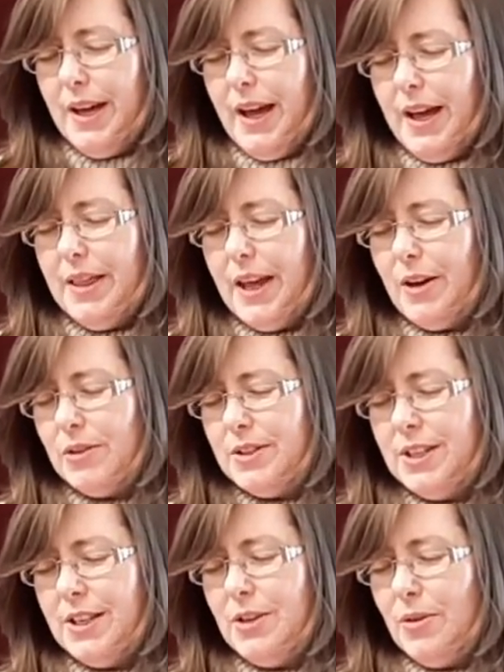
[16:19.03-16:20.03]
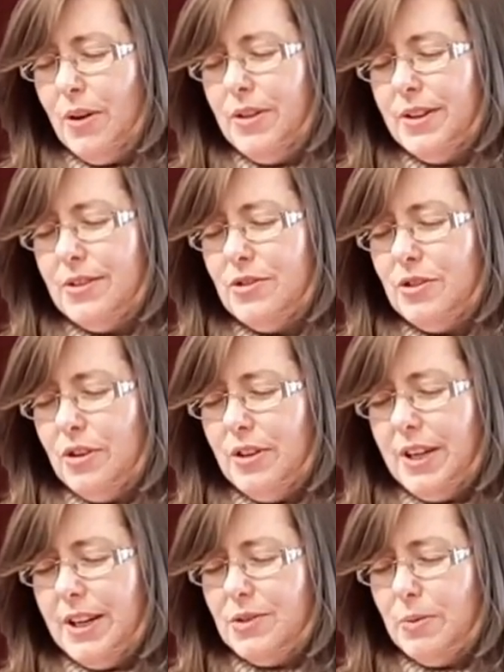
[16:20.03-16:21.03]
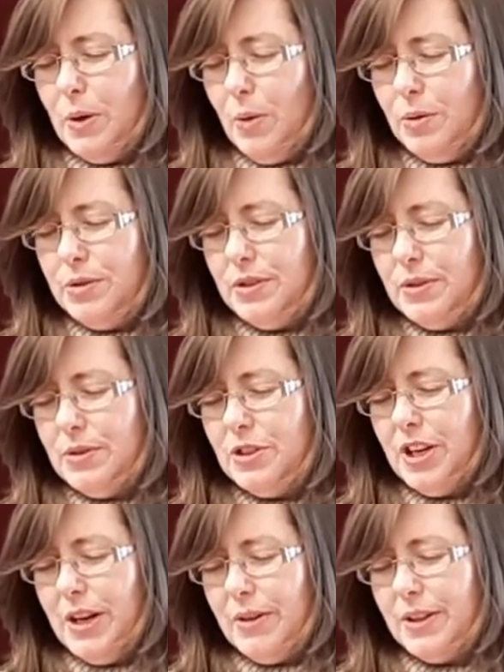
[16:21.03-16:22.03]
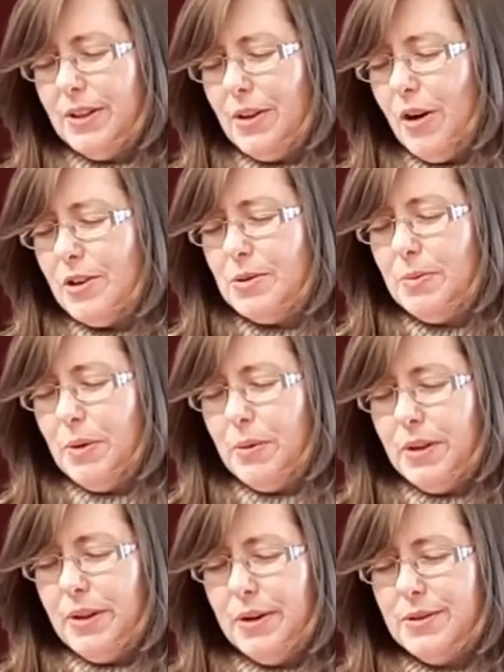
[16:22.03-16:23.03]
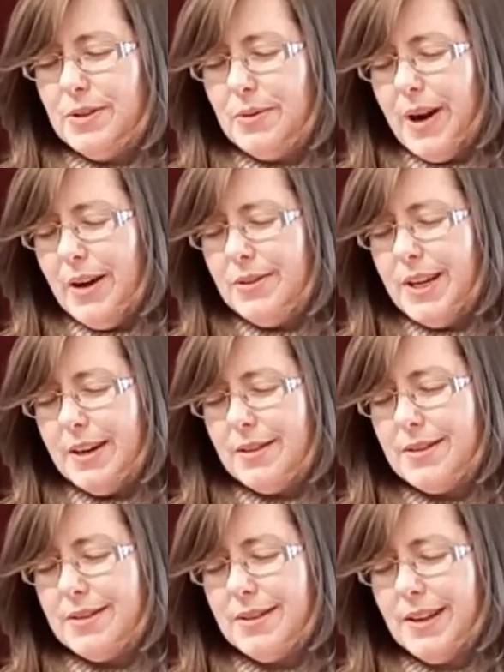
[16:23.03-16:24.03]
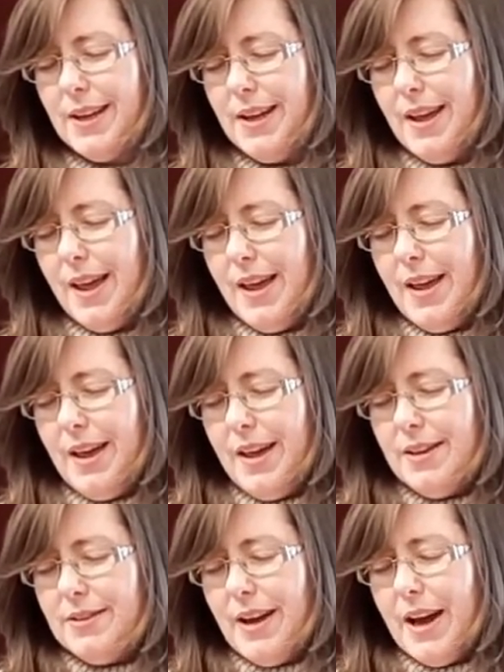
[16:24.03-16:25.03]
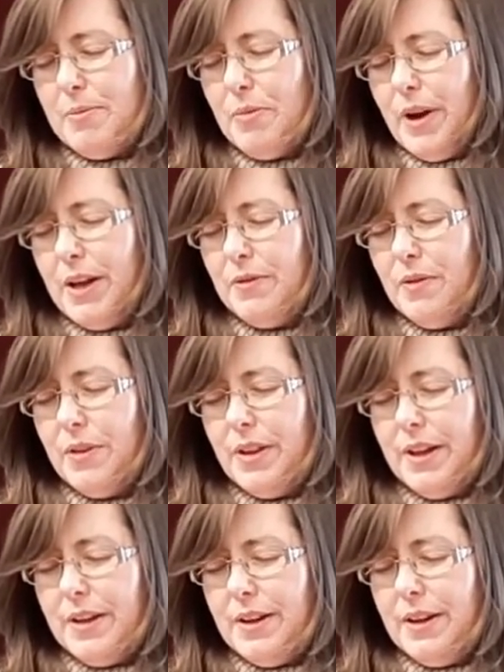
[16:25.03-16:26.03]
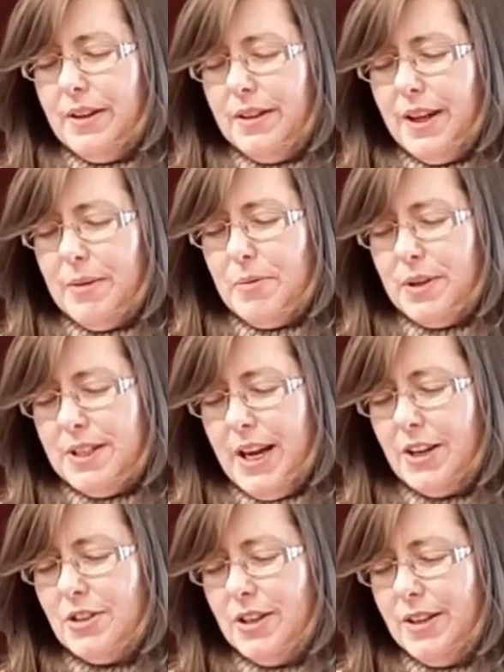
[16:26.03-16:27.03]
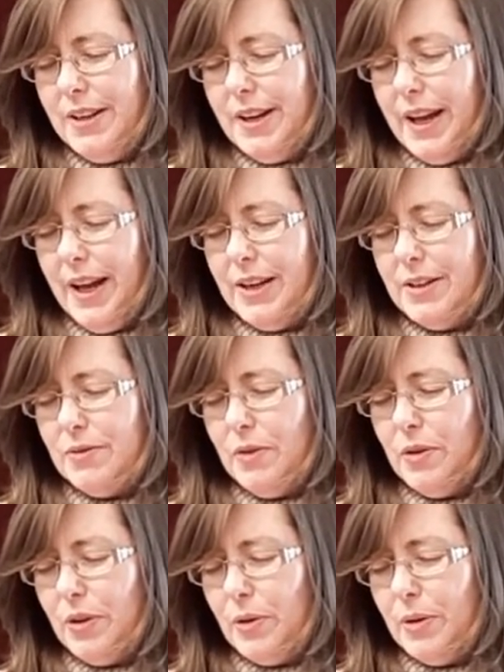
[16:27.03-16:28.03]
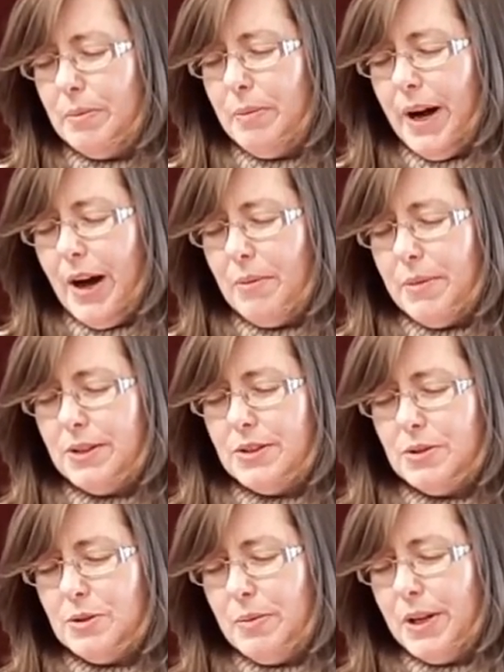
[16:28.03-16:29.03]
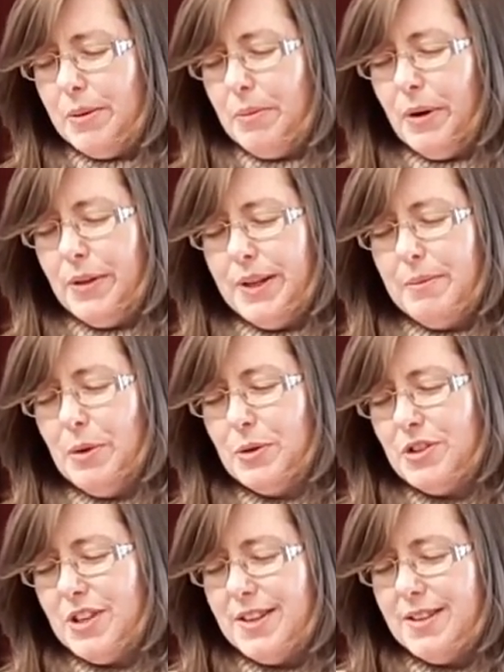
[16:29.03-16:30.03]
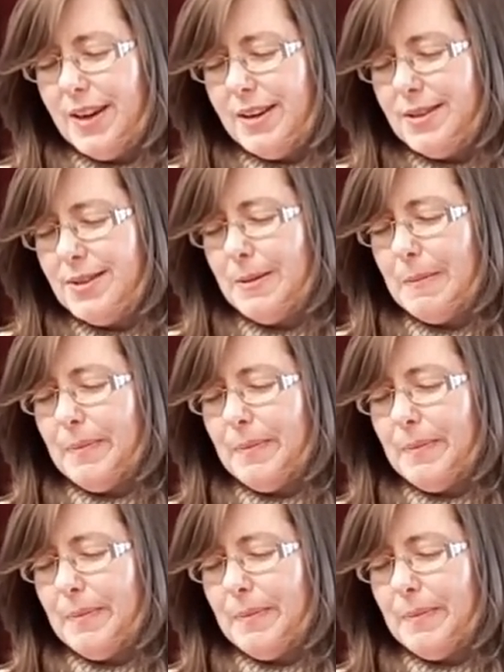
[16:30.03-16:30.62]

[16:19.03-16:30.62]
and they continue on this journey, as we all do, sharing the gospel with those around us. So I pray for their protection and for your empowerment to be upon them, Lord Jesus.